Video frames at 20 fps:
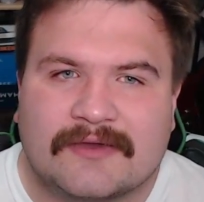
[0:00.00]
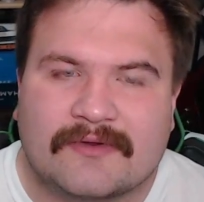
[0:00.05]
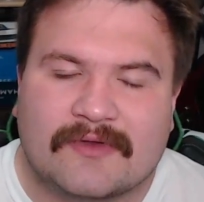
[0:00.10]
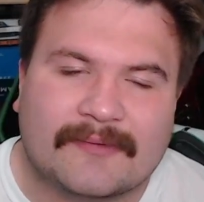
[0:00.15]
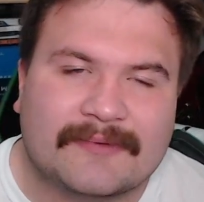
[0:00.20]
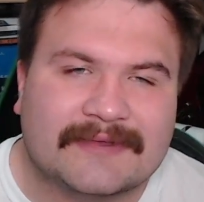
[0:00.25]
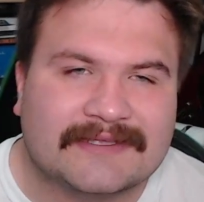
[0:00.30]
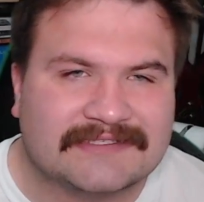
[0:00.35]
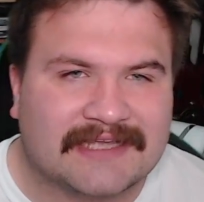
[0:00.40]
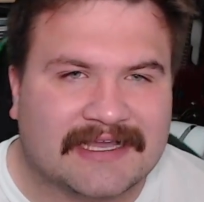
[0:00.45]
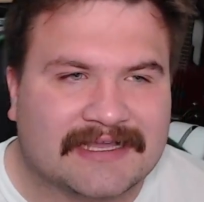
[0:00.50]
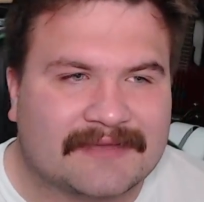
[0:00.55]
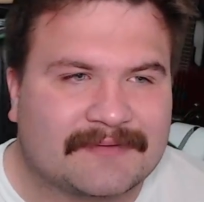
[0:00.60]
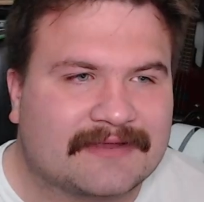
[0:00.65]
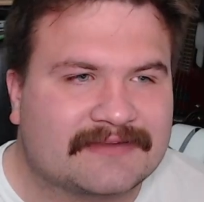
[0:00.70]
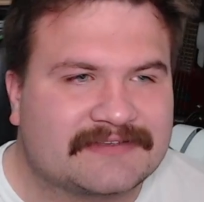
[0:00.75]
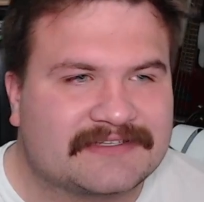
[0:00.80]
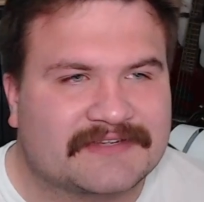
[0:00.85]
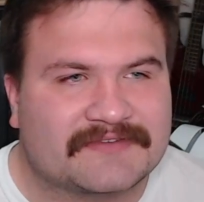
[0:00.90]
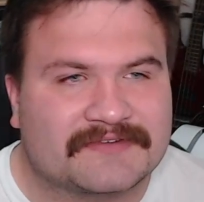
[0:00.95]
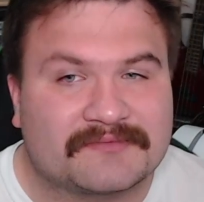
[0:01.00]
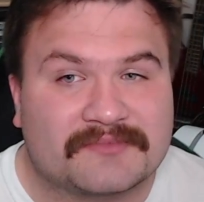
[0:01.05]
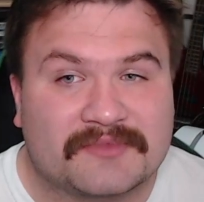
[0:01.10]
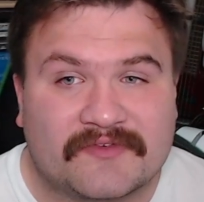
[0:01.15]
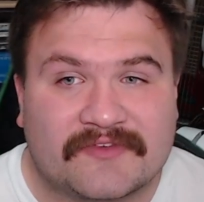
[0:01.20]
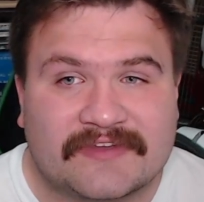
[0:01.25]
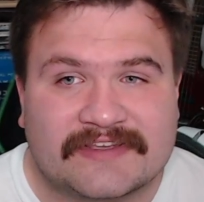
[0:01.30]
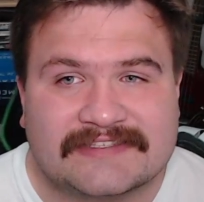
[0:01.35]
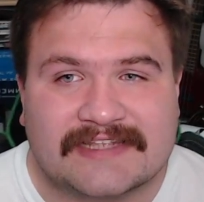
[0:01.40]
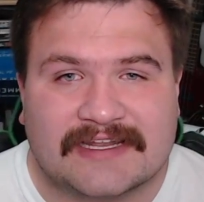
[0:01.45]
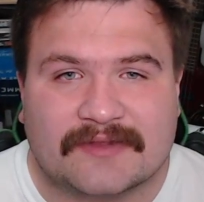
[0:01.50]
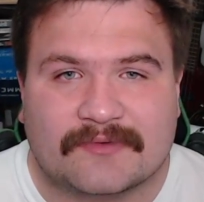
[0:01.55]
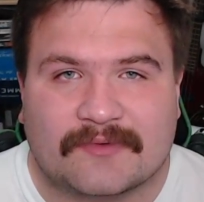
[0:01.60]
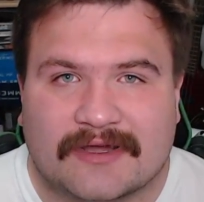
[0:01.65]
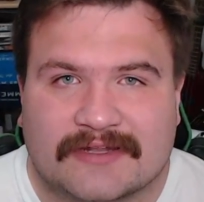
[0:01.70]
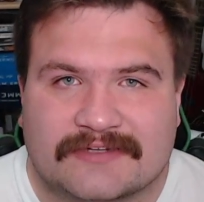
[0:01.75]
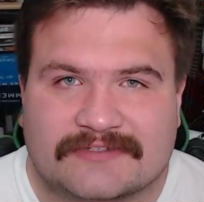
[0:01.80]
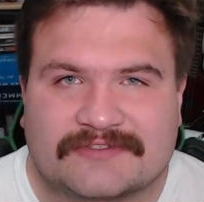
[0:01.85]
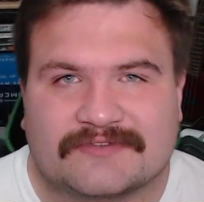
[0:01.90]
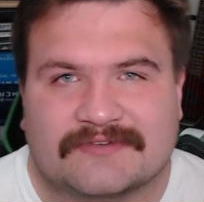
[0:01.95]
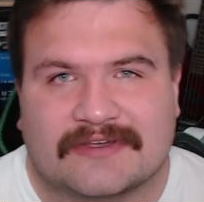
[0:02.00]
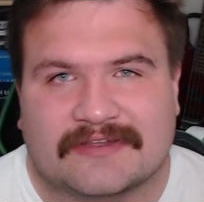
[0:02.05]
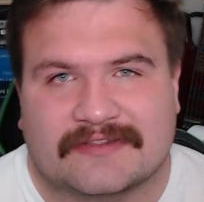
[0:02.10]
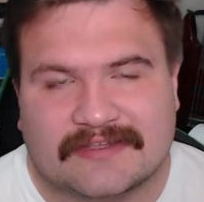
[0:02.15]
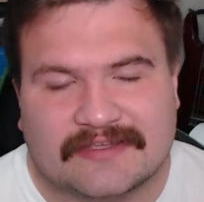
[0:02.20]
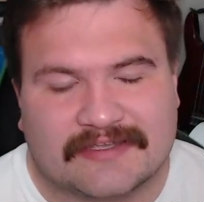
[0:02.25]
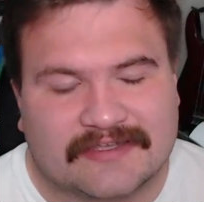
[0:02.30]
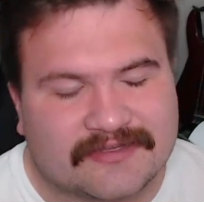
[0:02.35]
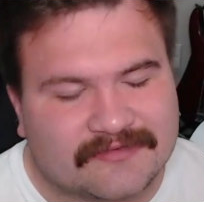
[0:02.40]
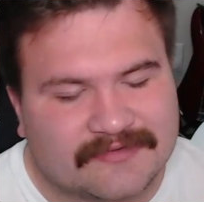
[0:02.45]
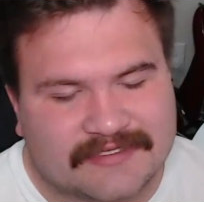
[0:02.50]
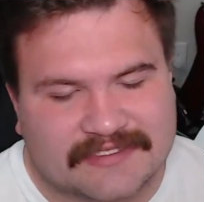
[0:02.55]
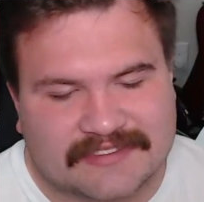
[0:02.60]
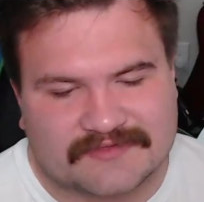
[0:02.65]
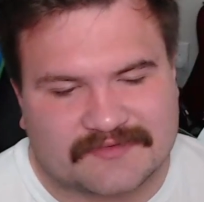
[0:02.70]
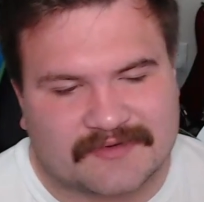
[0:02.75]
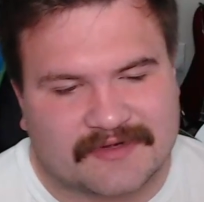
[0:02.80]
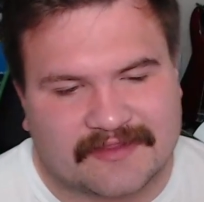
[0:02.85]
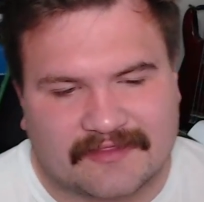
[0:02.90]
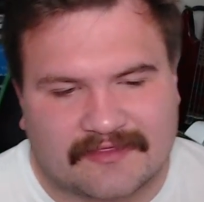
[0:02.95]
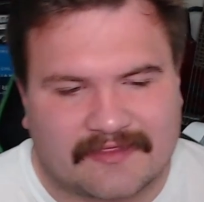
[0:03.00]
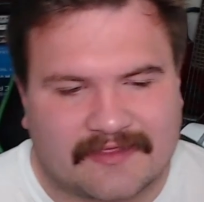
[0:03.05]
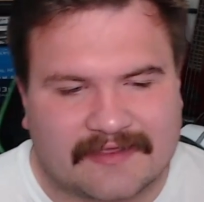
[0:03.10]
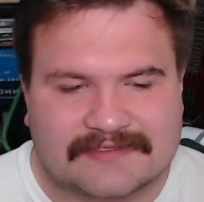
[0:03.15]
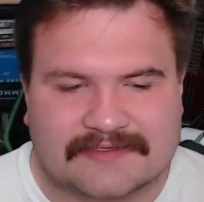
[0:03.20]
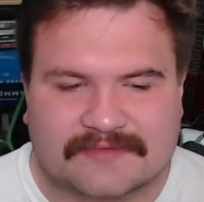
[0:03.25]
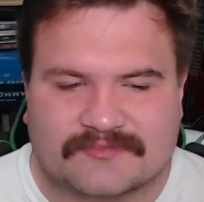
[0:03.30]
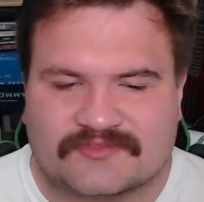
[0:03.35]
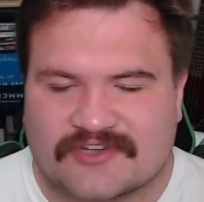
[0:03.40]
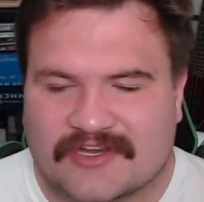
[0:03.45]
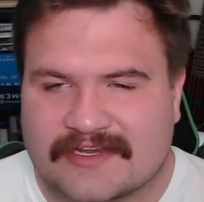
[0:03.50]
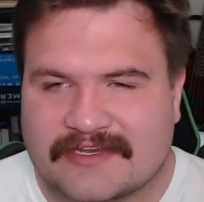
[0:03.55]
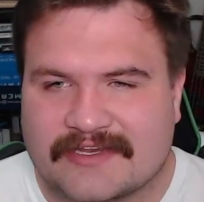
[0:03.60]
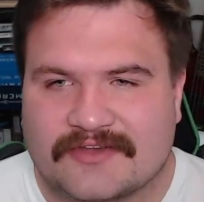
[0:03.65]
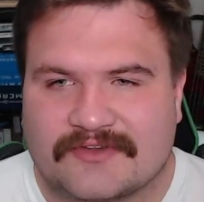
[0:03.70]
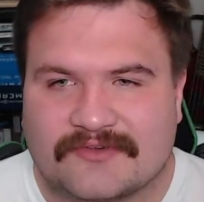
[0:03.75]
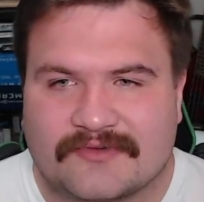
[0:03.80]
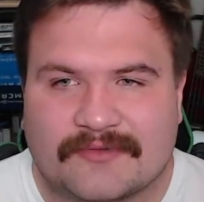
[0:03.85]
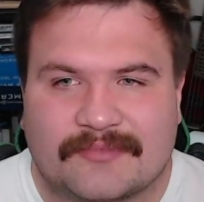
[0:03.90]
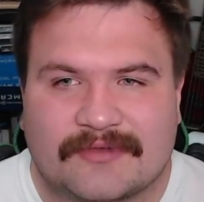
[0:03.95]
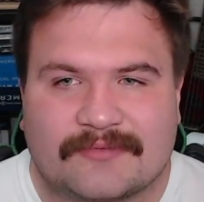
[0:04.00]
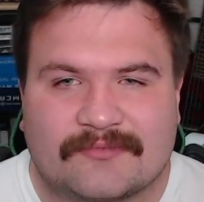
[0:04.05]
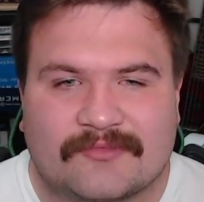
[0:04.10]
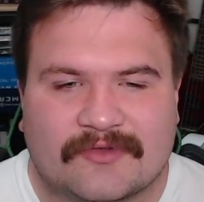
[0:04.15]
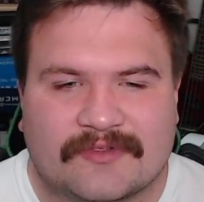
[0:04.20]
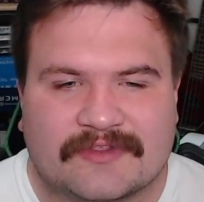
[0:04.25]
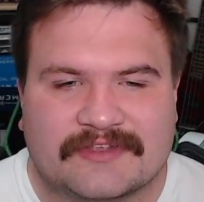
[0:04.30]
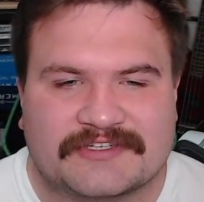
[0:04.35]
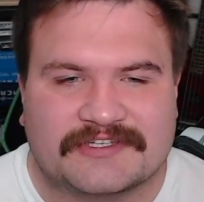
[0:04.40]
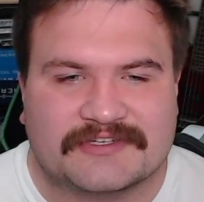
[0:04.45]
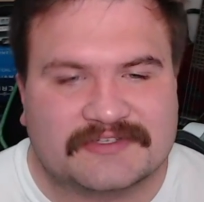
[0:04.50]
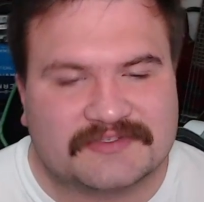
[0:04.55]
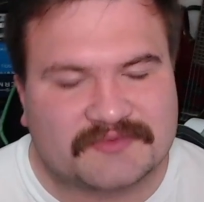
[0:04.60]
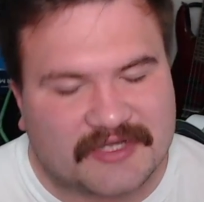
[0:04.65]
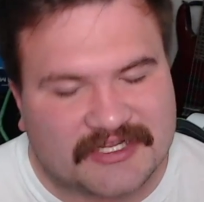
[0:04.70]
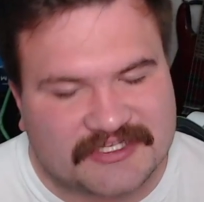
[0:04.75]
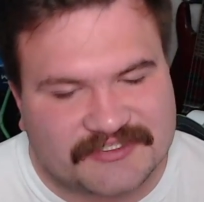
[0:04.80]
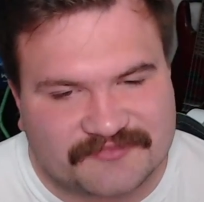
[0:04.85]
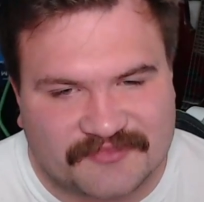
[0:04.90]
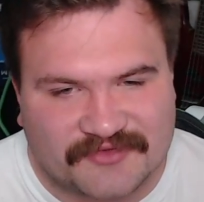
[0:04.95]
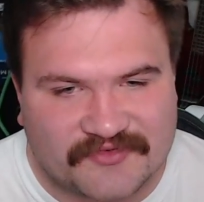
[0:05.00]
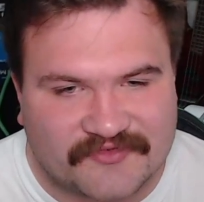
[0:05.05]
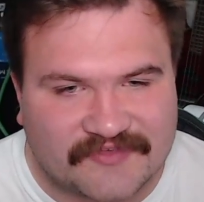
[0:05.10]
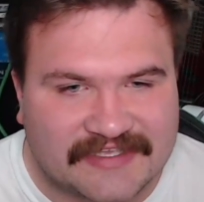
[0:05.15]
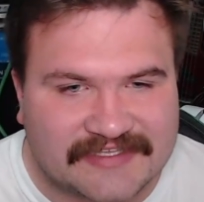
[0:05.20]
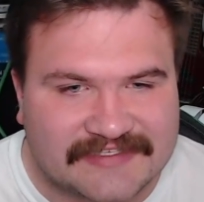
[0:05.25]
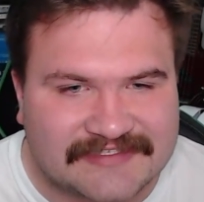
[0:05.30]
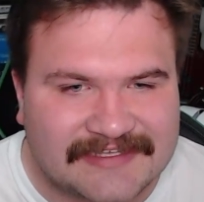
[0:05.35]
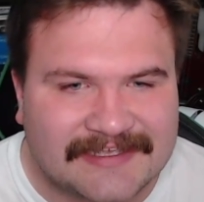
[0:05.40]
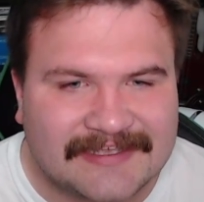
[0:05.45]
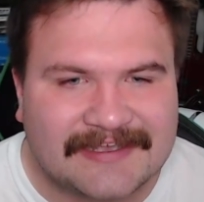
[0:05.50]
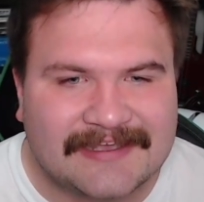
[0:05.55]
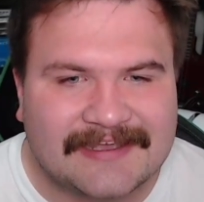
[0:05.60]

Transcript: I'm going to talk about different movies that I watched throughout the year, because one of the things I'm trying to do a bit more this year is watch movies.